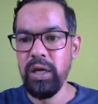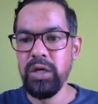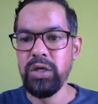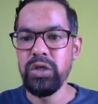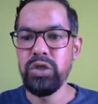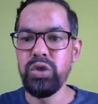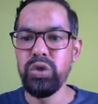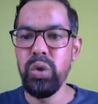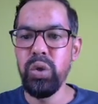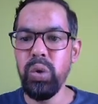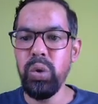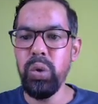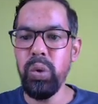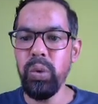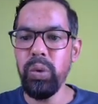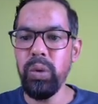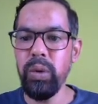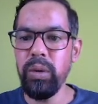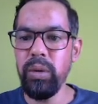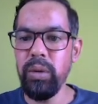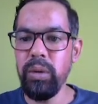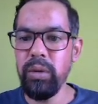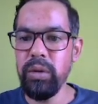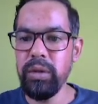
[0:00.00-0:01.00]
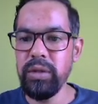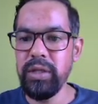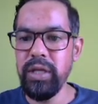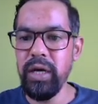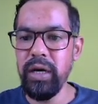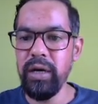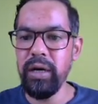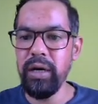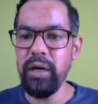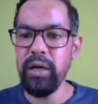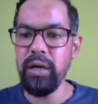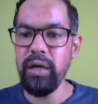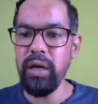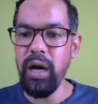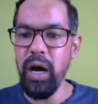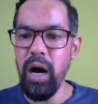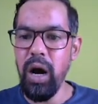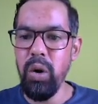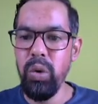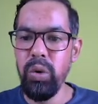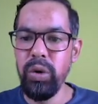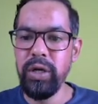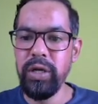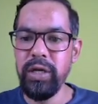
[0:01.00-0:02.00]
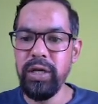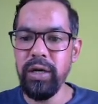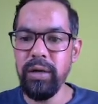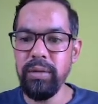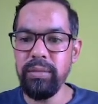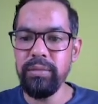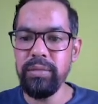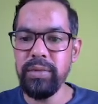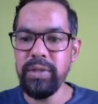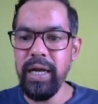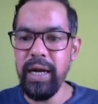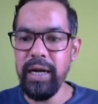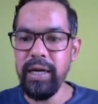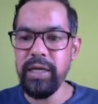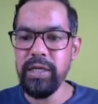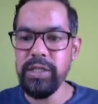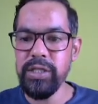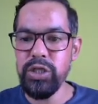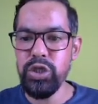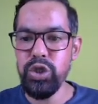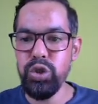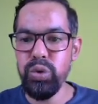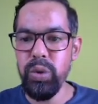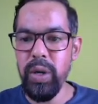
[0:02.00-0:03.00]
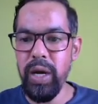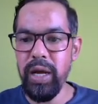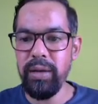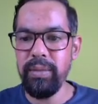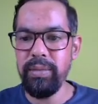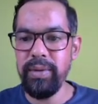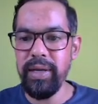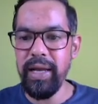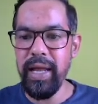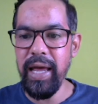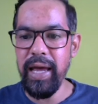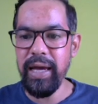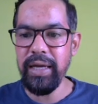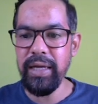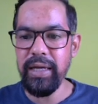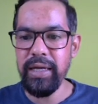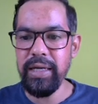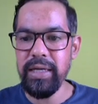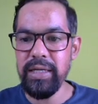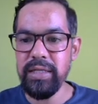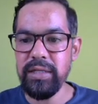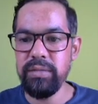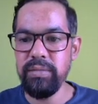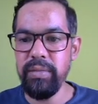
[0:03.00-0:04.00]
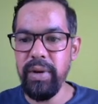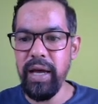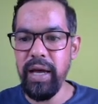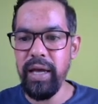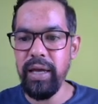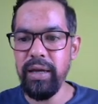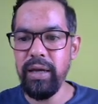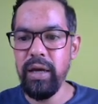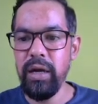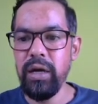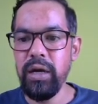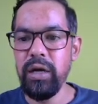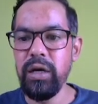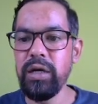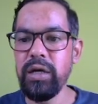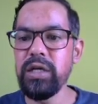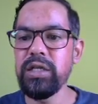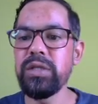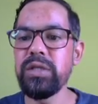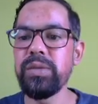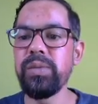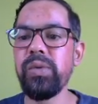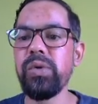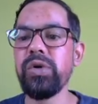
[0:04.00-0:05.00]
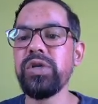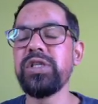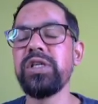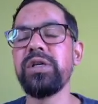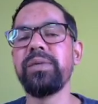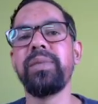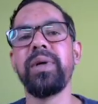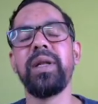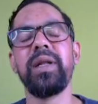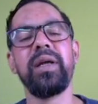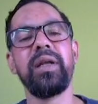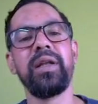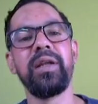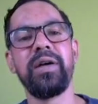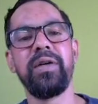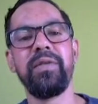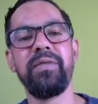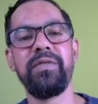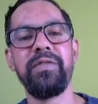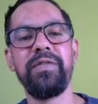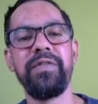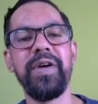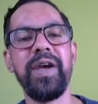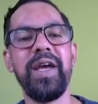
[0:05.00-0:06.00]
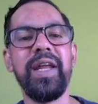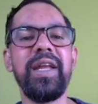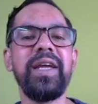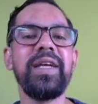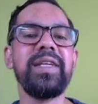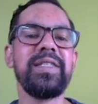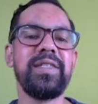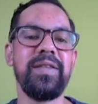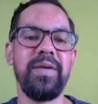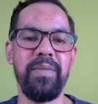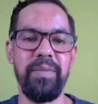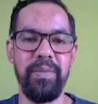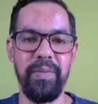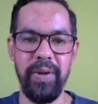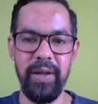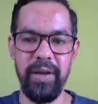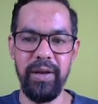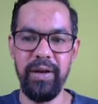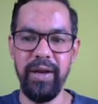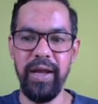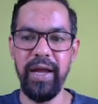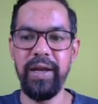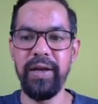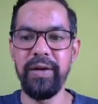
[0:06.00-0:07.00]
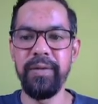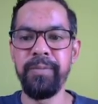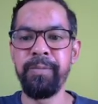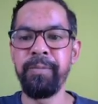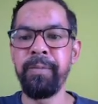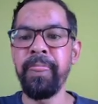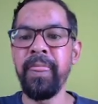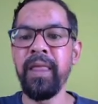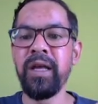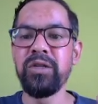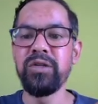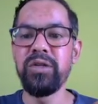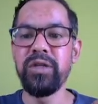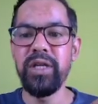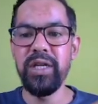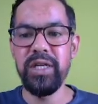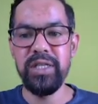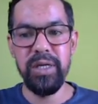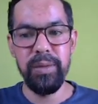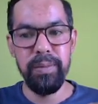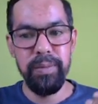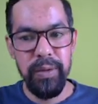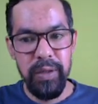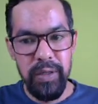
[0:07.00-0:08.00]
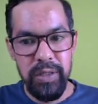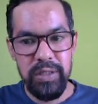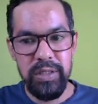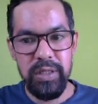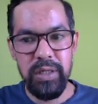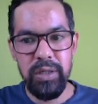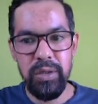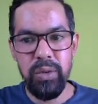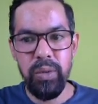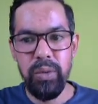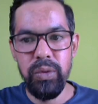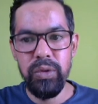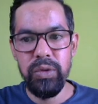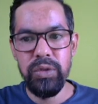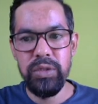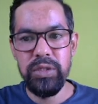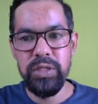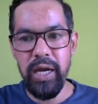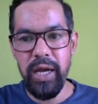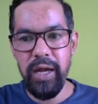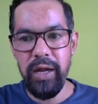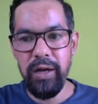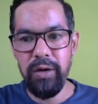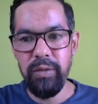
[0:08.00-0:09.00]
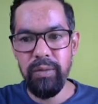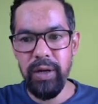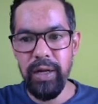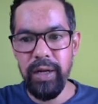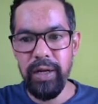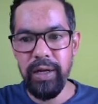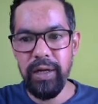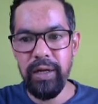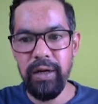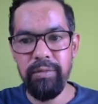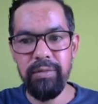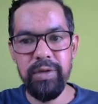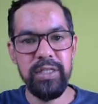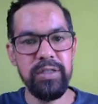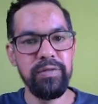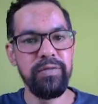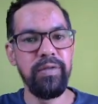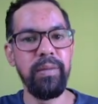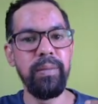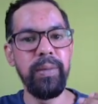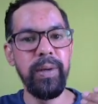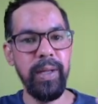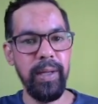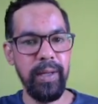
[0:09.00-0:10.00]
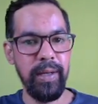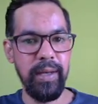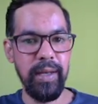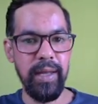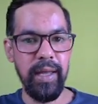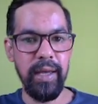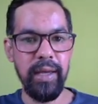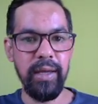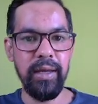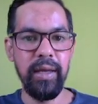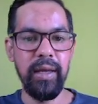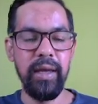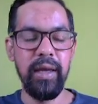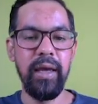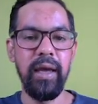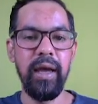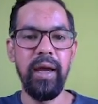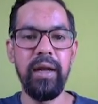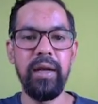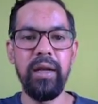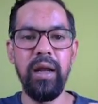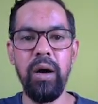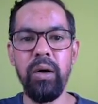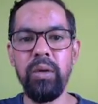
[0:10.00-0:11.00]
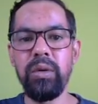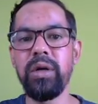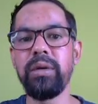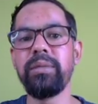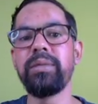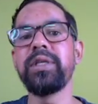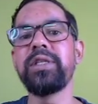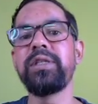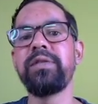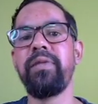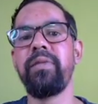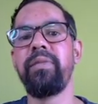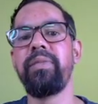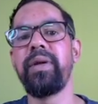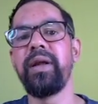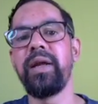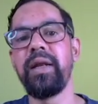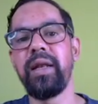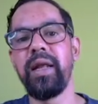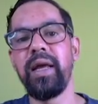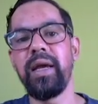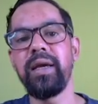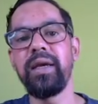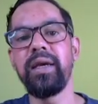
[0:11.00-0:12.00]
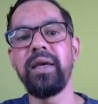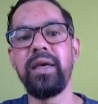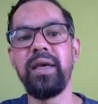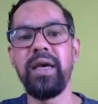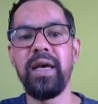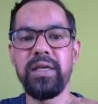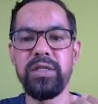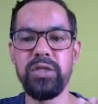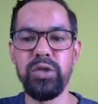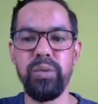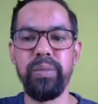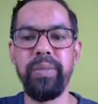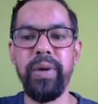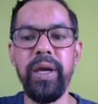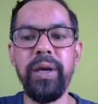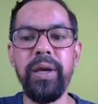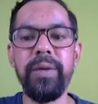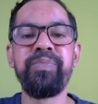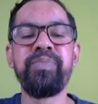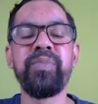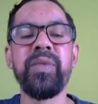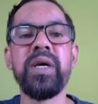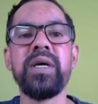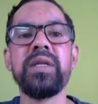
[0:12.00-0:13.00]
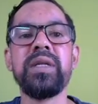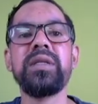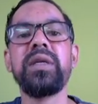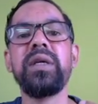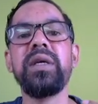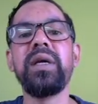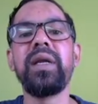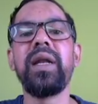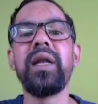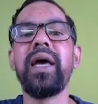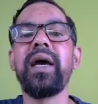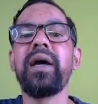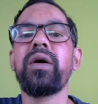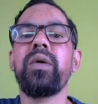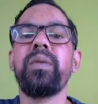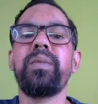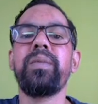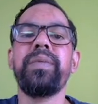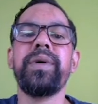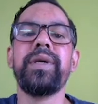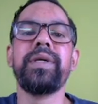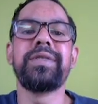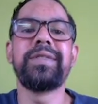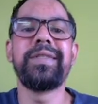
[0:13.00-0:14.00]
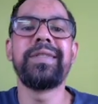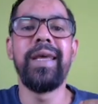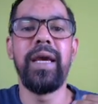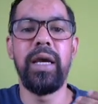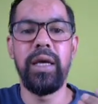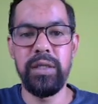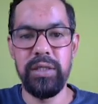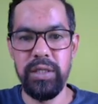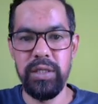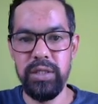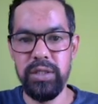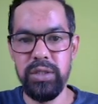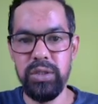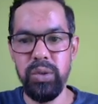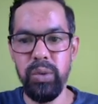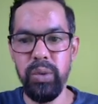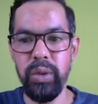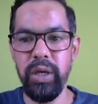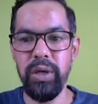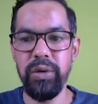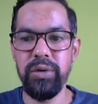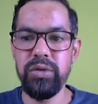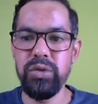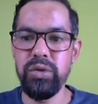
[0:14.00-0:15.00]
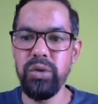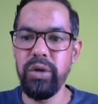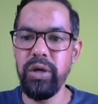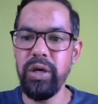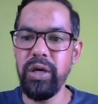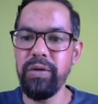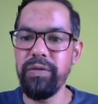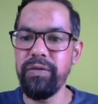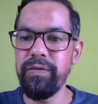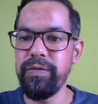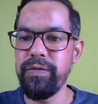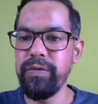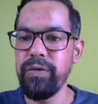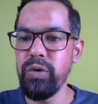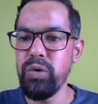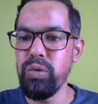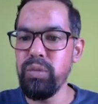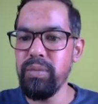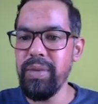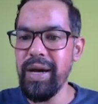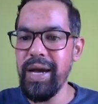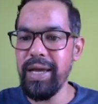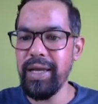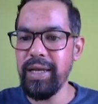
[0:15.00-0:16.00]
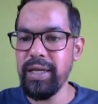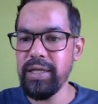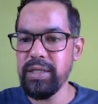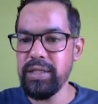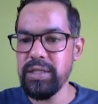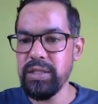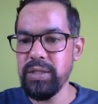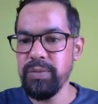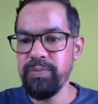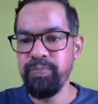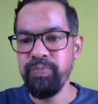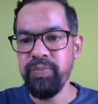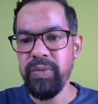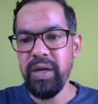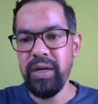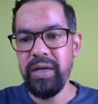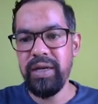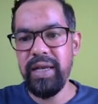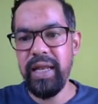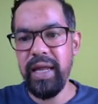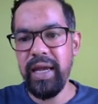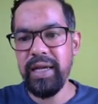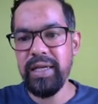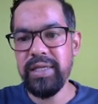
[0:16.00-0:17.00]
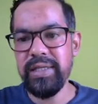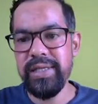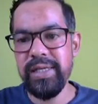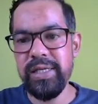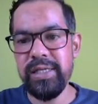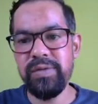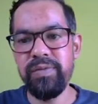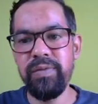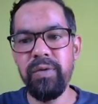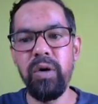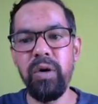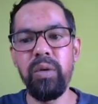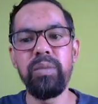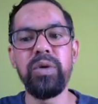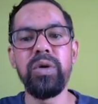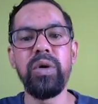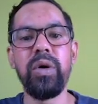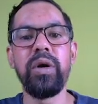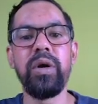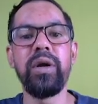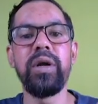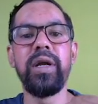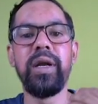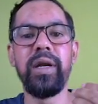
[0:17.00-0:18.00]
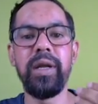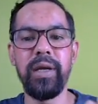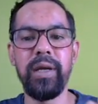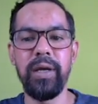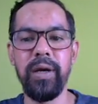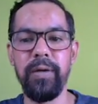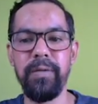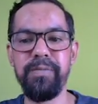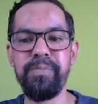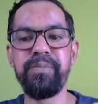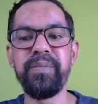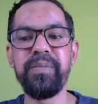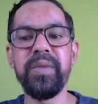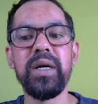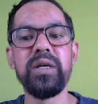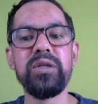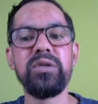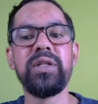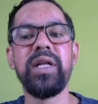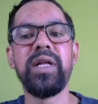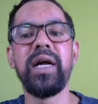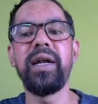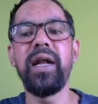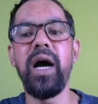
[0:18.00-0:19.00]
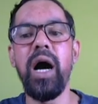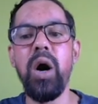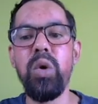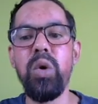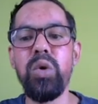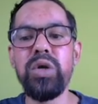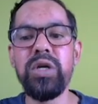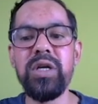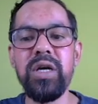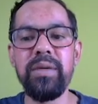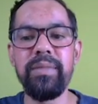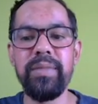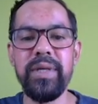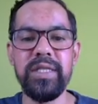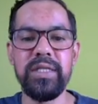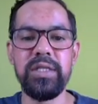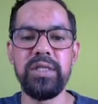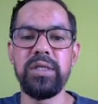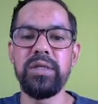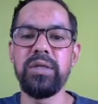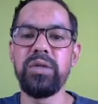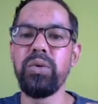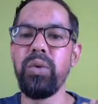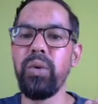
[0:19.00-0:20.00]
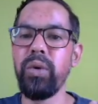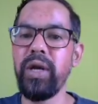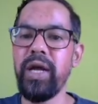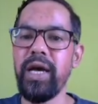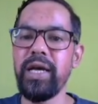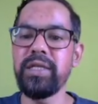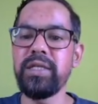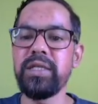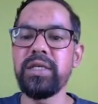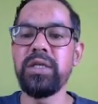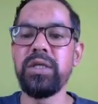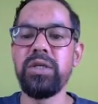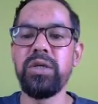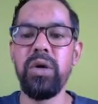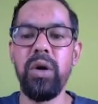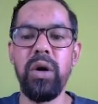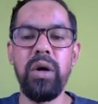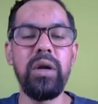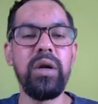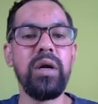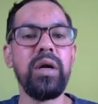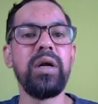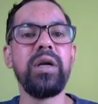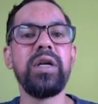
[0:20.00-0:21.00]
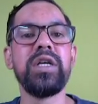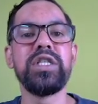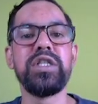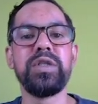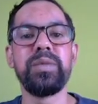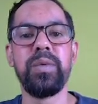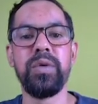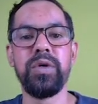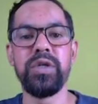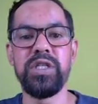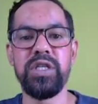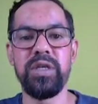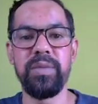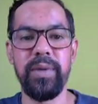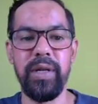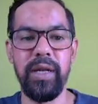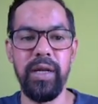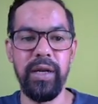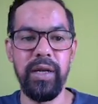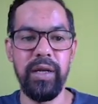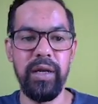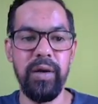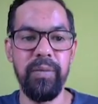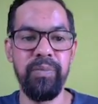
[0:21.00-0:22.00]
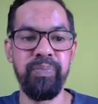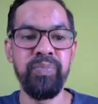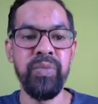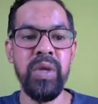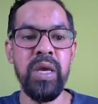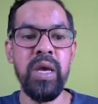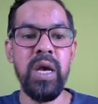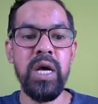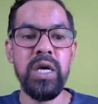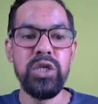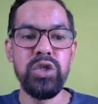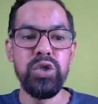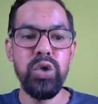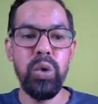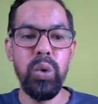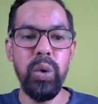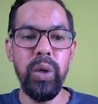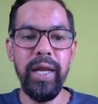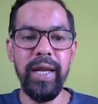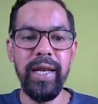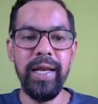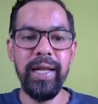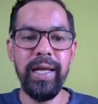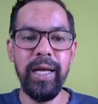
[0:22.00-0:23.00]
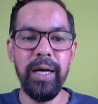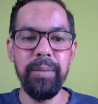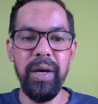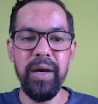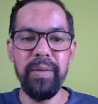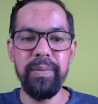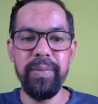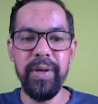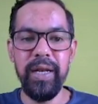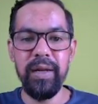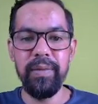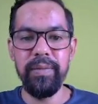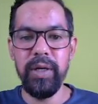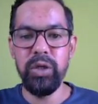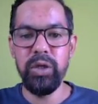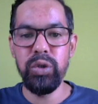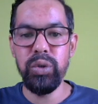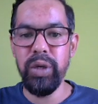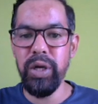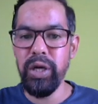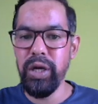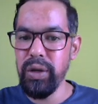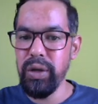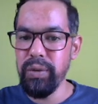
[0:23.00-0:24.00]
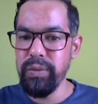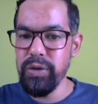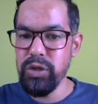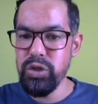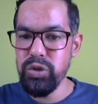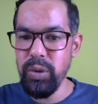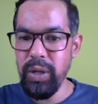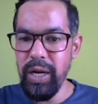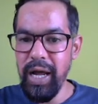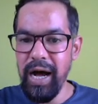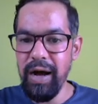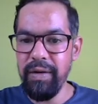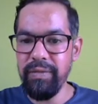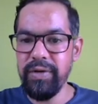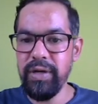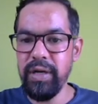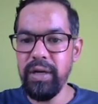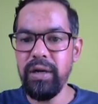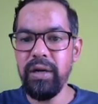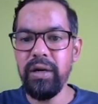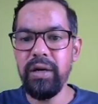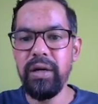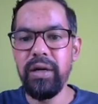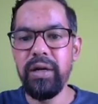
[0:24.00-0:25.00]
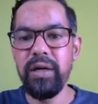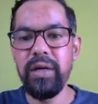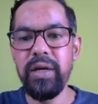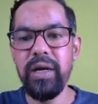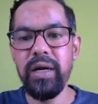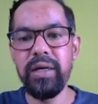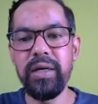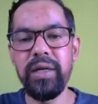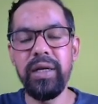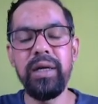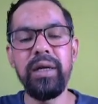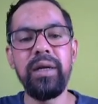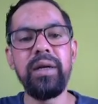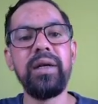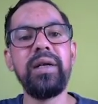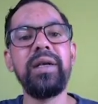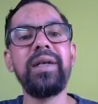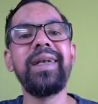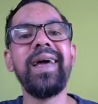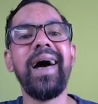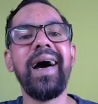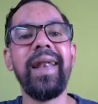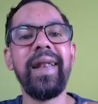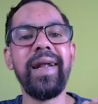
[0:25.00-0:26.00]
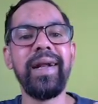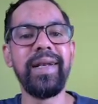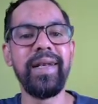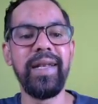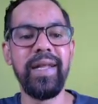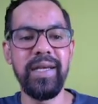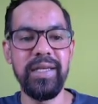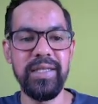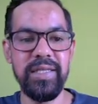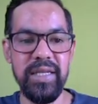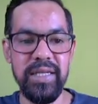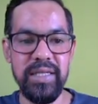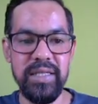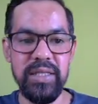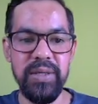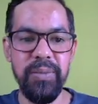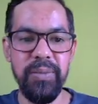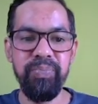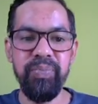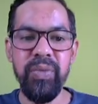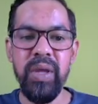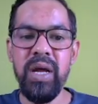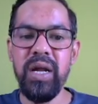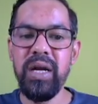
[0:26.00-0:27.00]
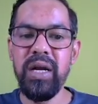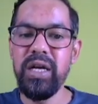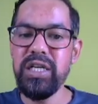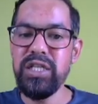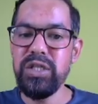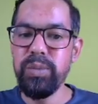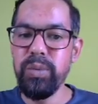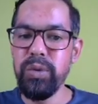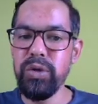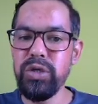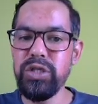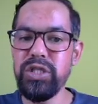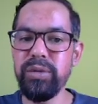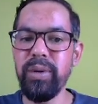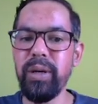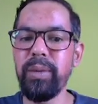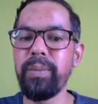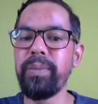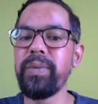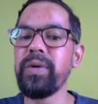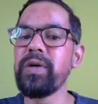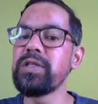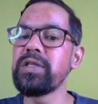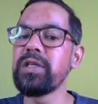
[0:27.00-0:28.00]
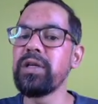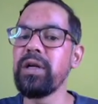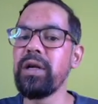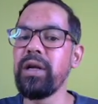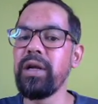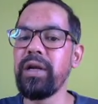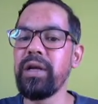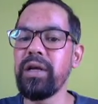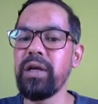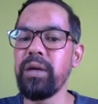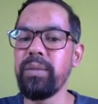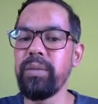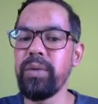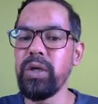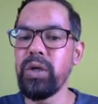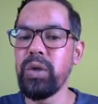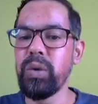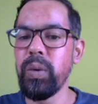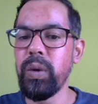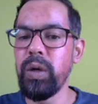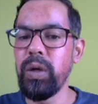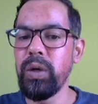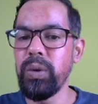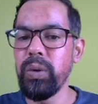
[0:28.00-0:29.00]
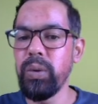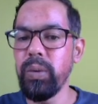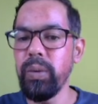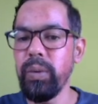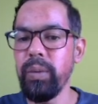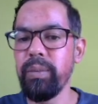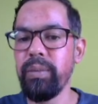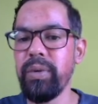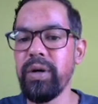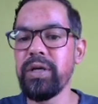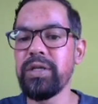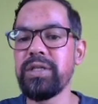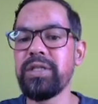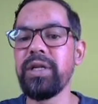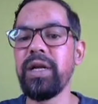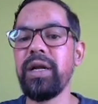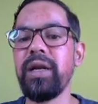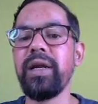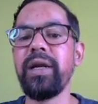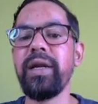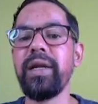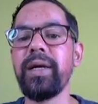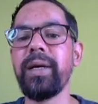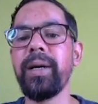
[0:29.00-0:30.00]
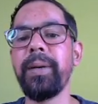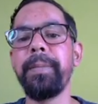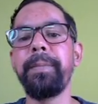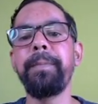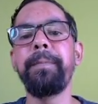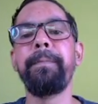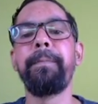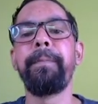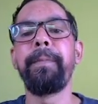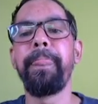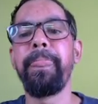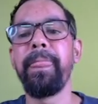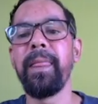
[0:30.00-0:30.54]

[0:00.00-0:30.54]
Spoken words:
So the outcome, that is 12 lakh, is my disposable income. Very simple, right? So there is a person whose annual income is 15 lakh, and out of this 15 lakh he has to pay 3 lakh rupees taxes. Okay, so if you minus taxes from your income, so that outcome is known as your disposable income. So income available to individual after deducting direct taxes. Disposable personal income equal to personal income,